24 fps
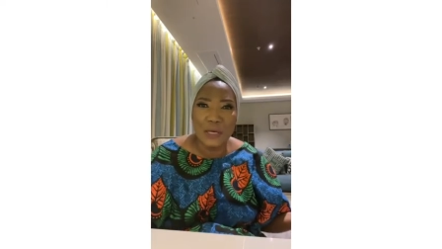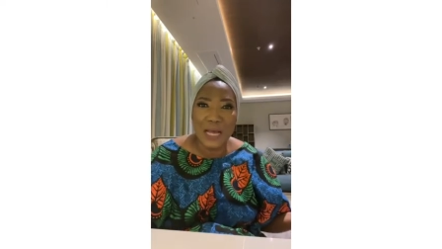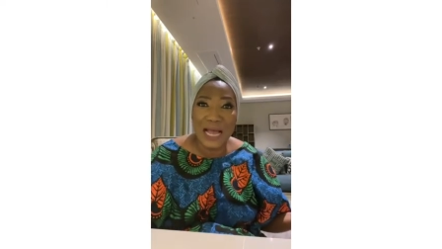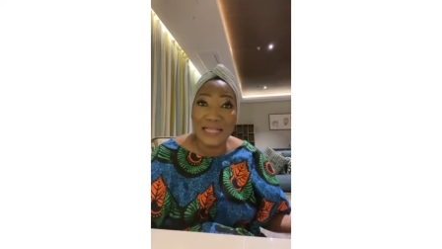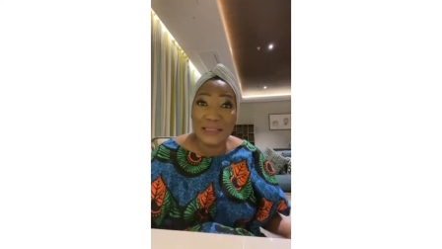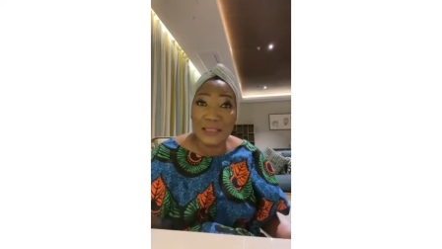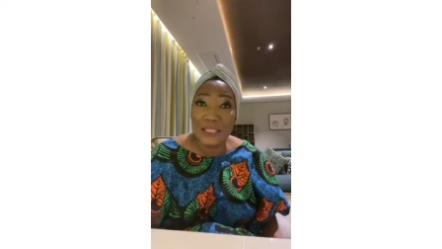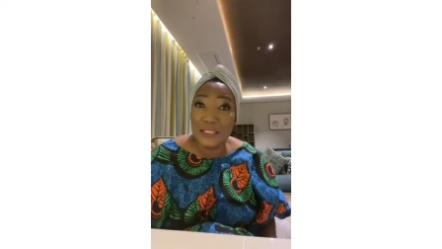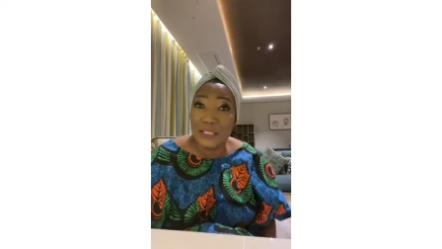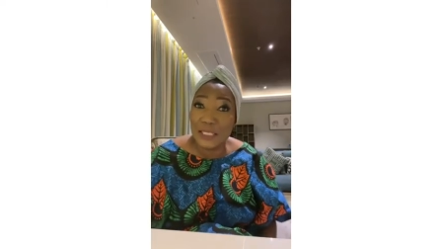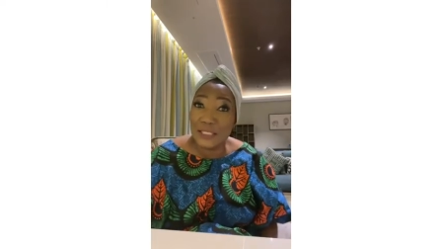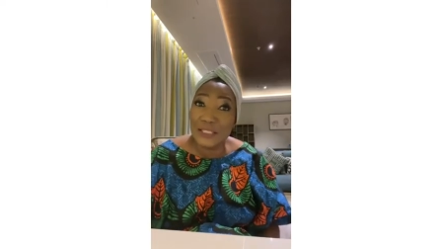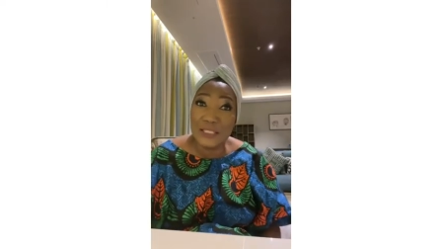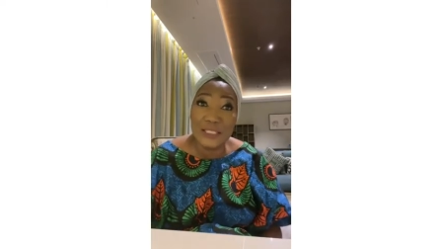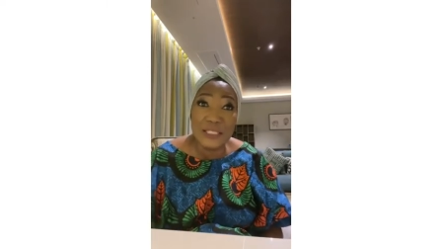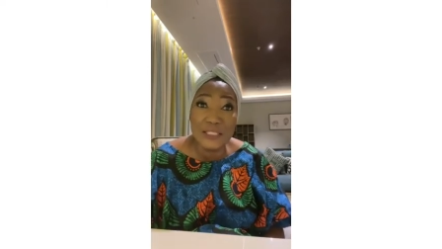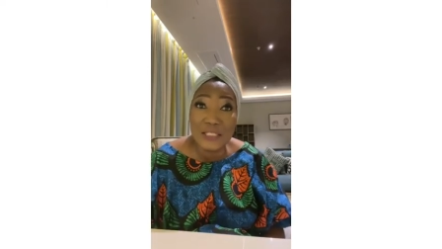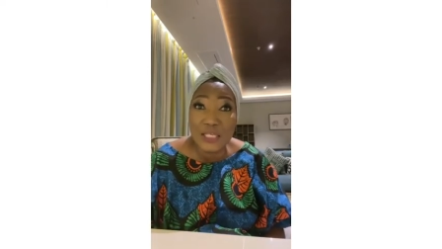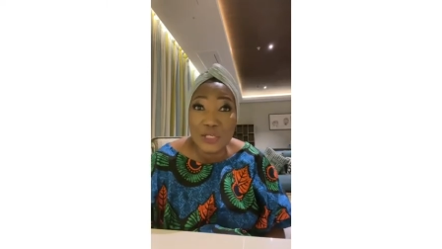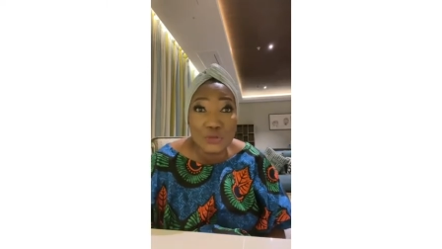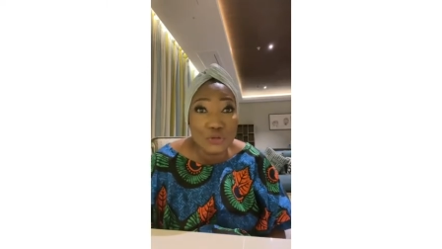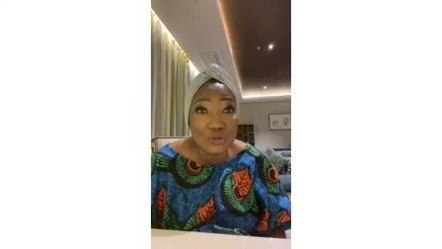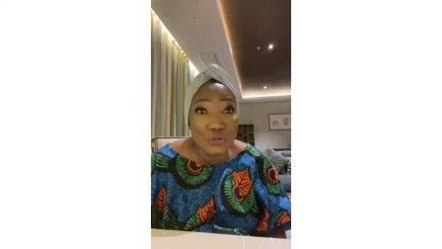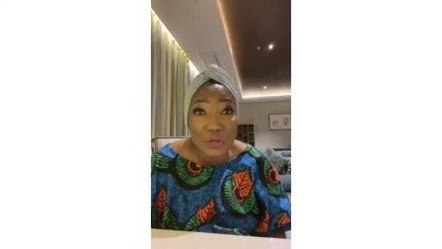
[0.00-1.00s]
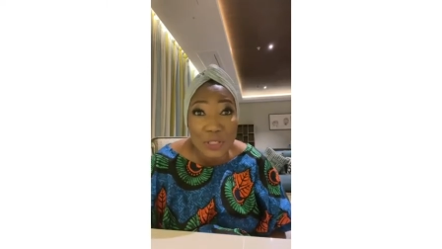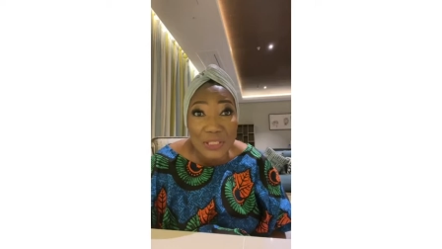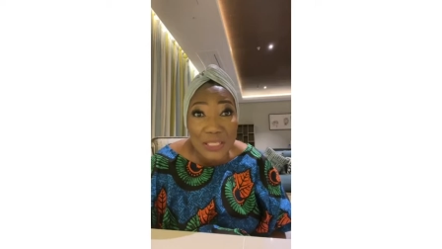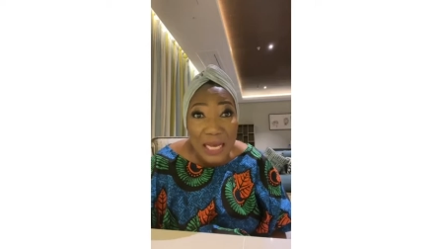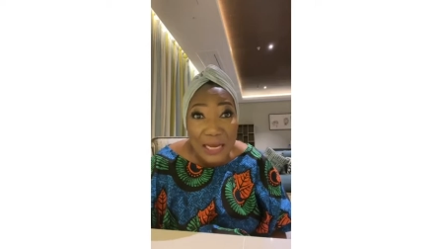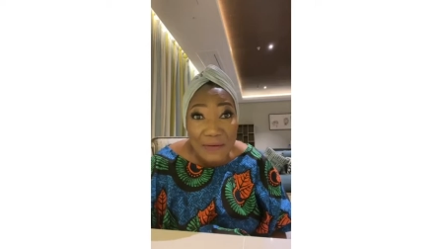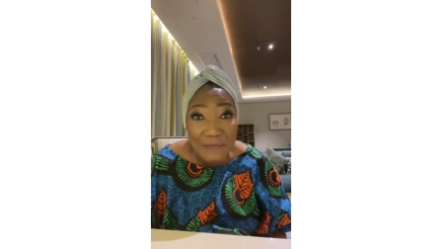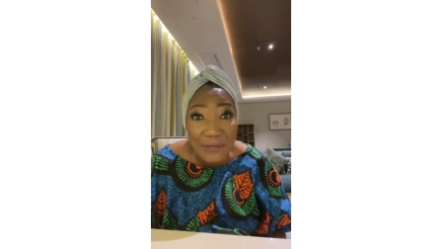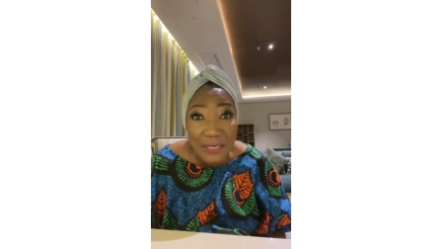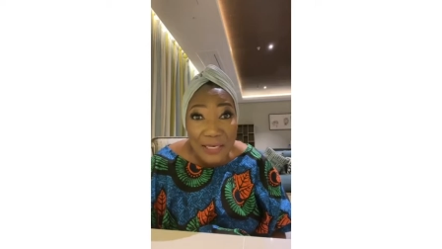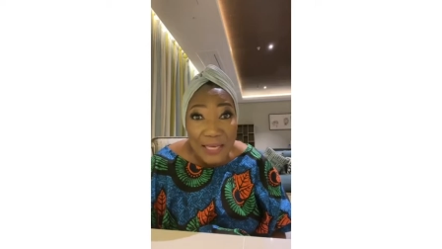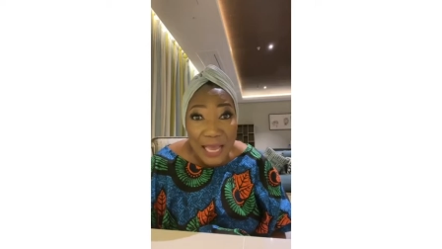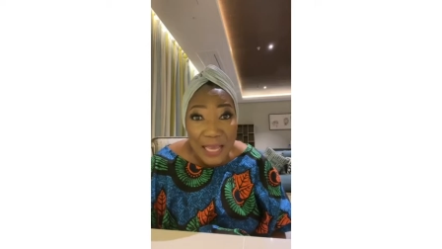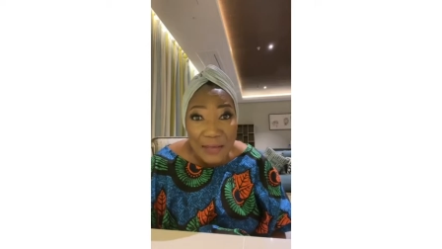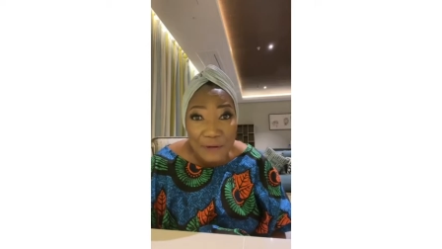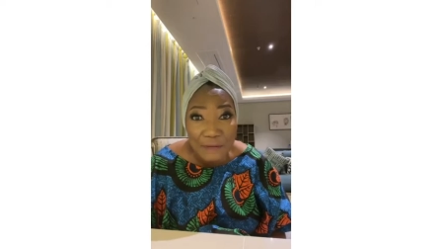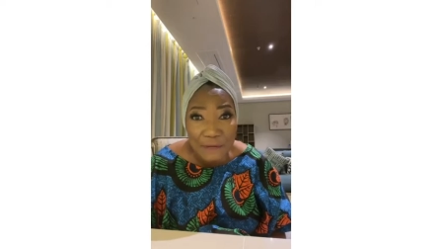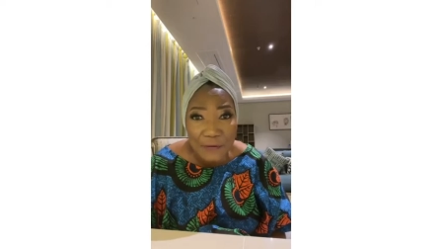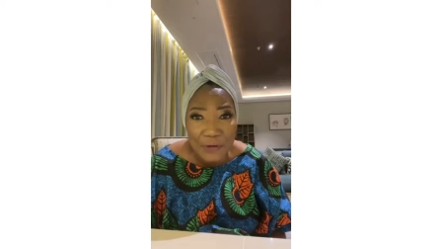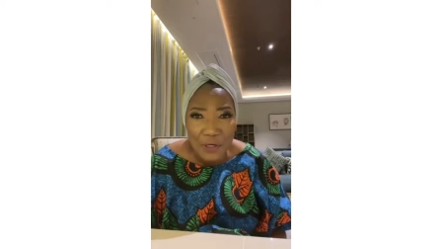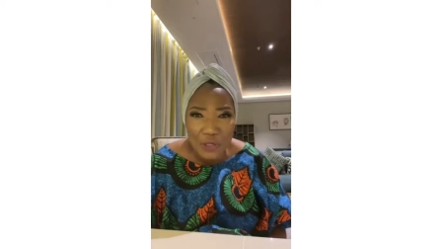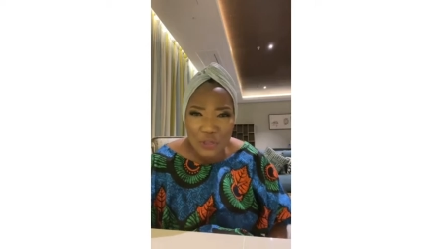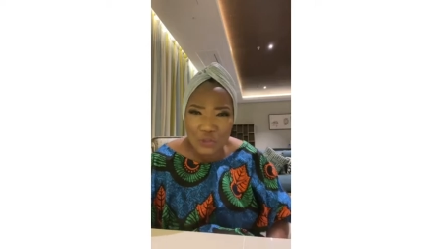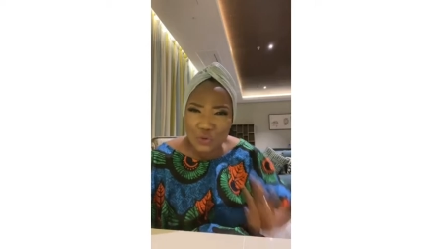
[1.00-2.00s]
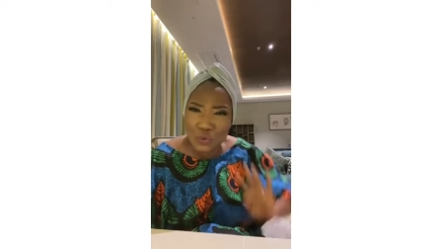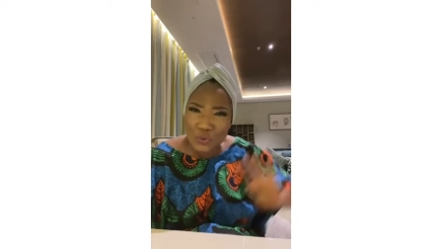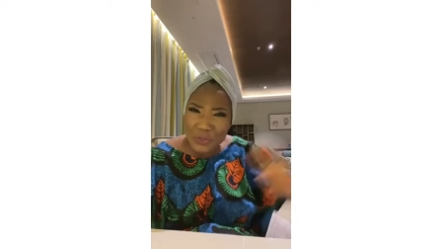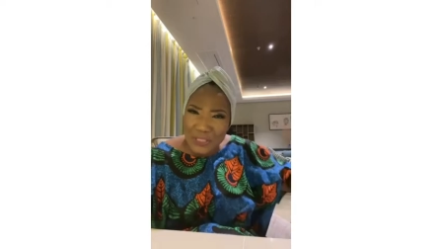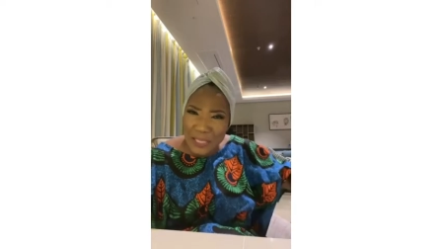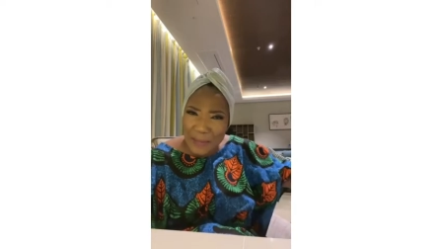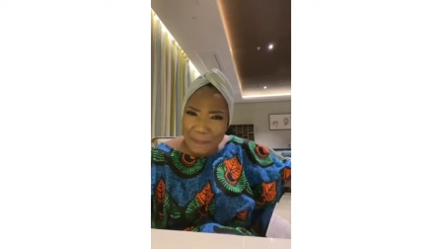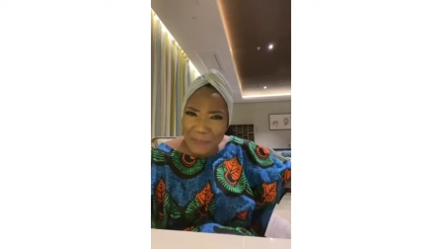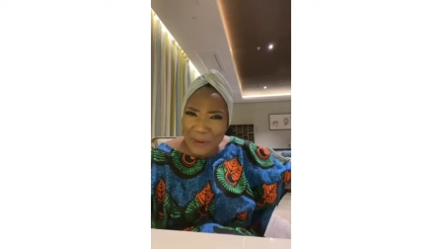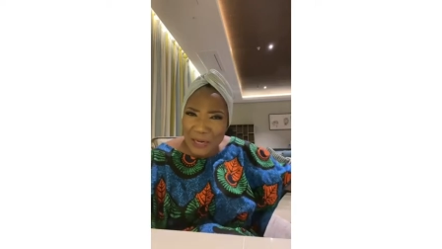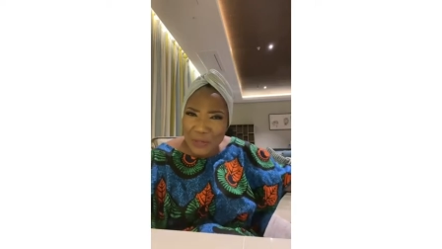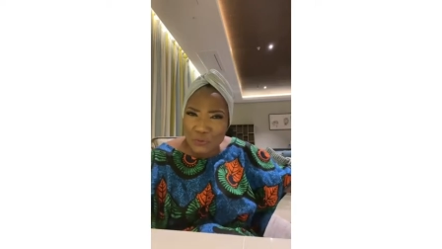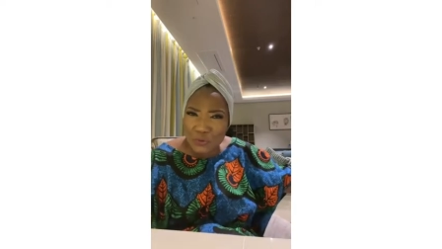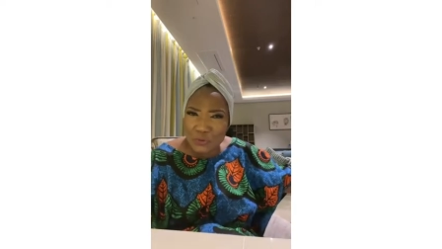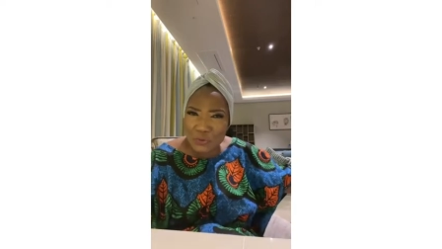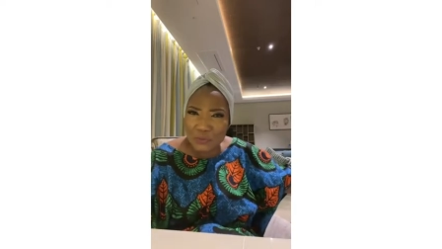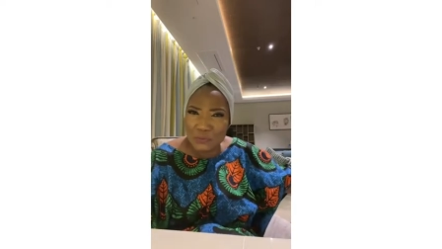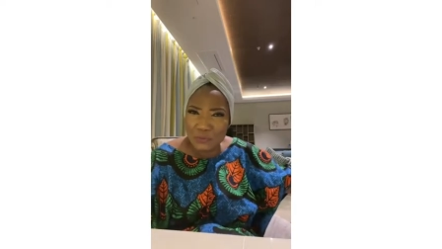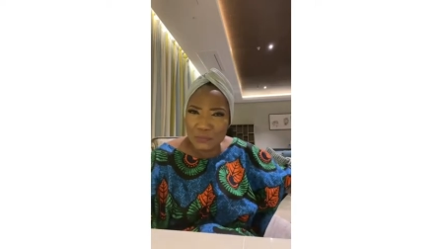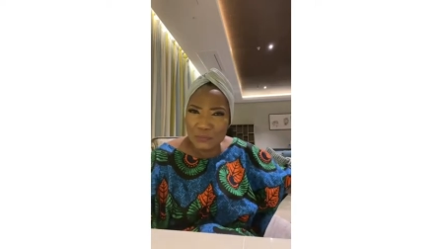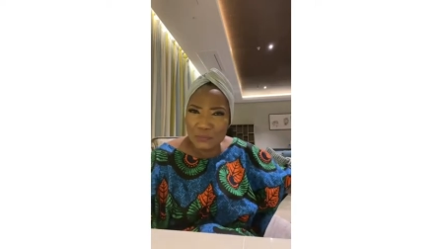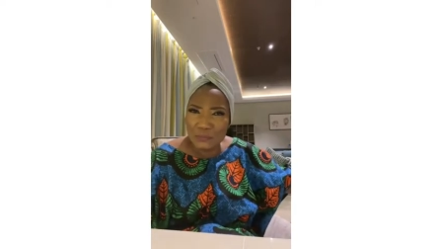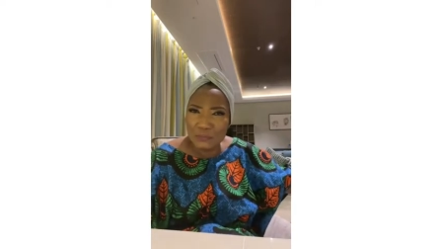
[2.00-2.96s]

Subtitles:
at least they didn't say you should not have a life. So step out.